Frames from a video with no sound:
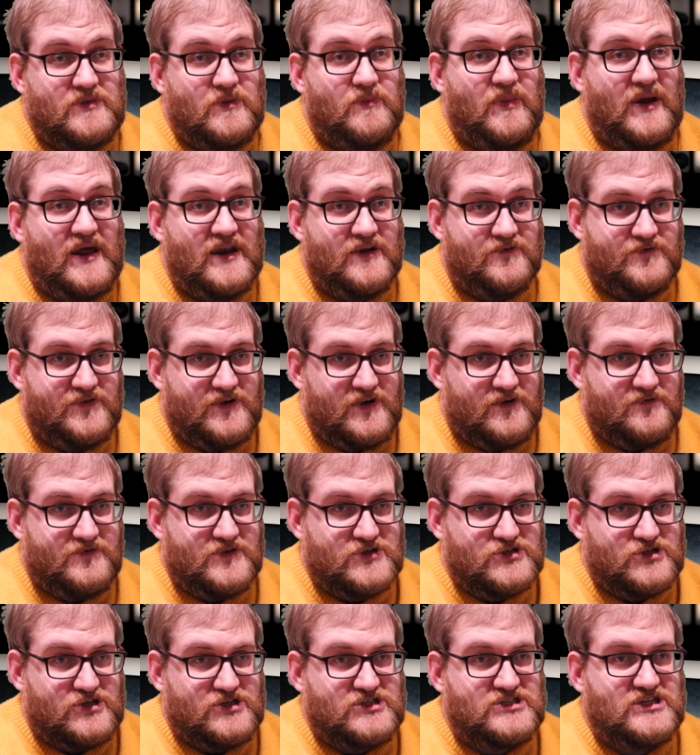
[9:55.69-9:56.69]
the benefit of
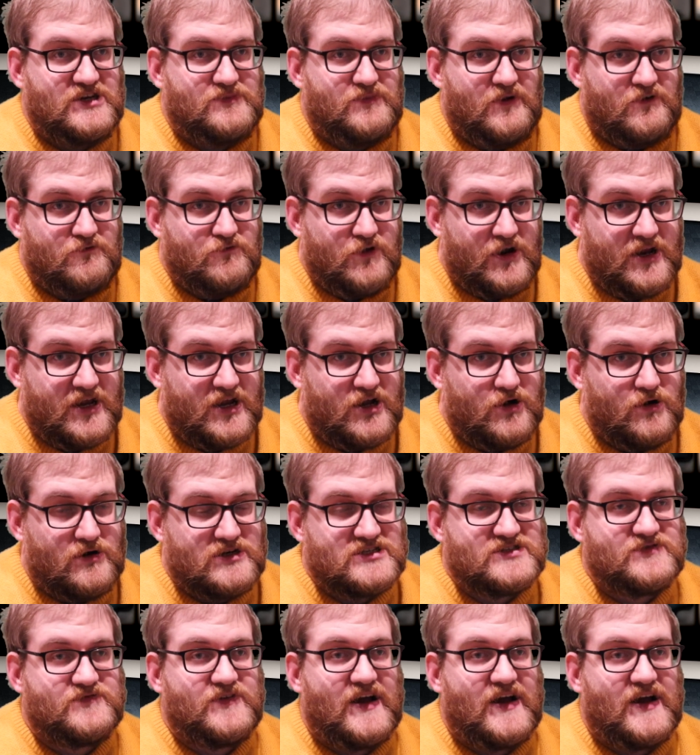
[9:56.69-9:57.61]
the sort of cheaper running costs